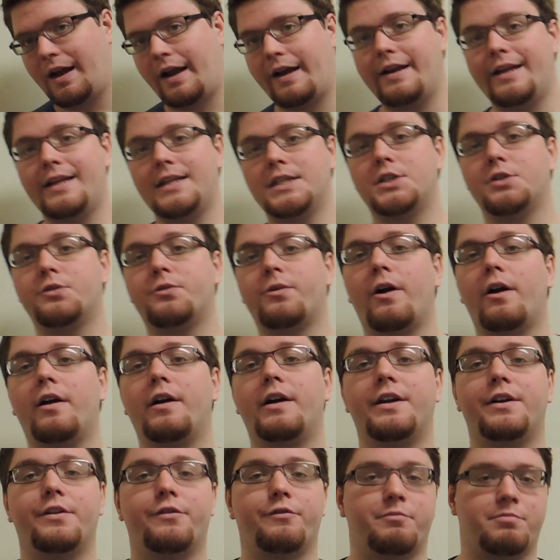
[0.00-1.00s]
An
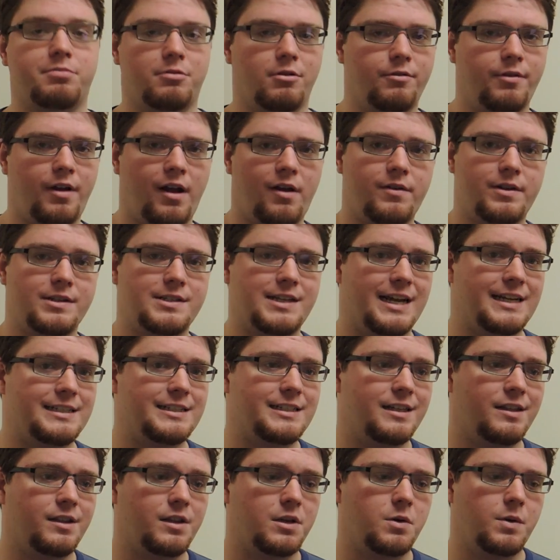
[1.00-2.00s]
interrogative pronoun is
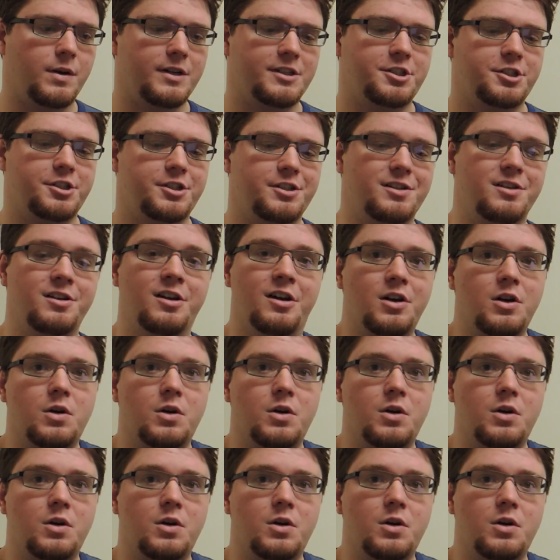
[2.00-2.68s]
asking the question,